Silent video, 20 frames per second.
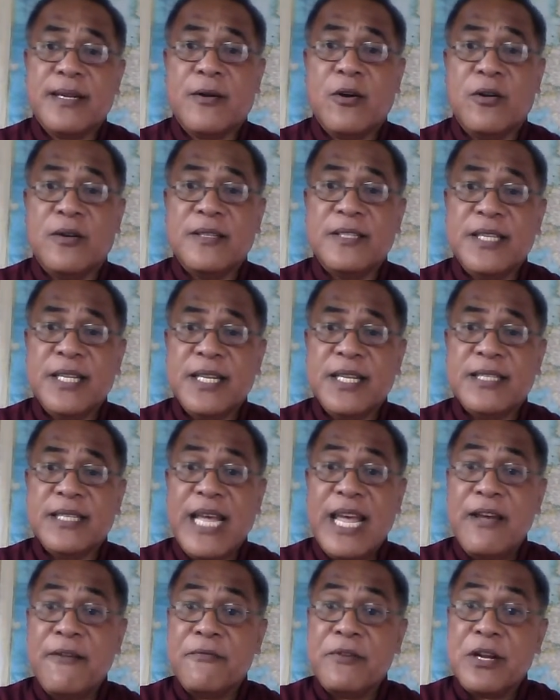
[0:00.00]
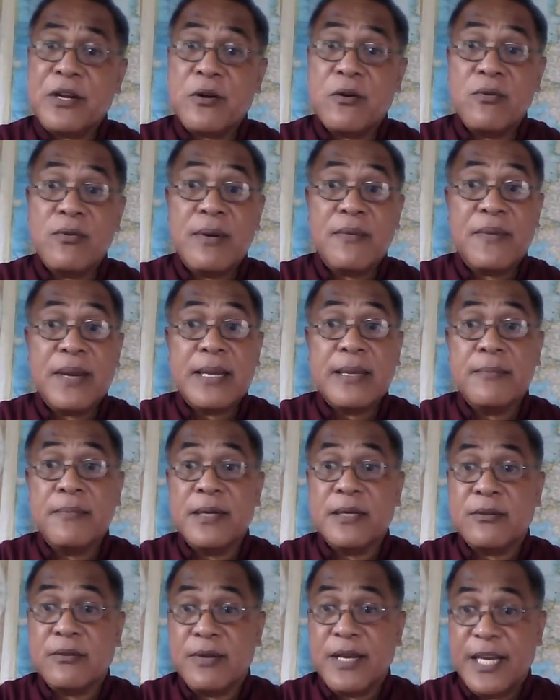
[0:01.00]
considers every clue available
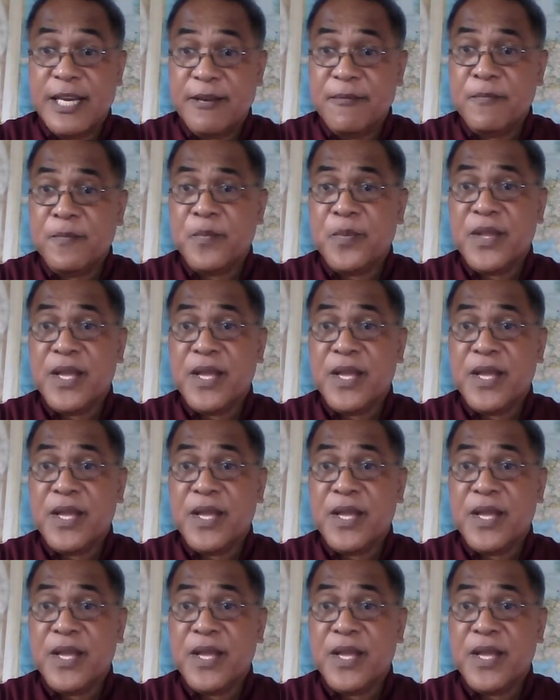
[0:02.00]
to him,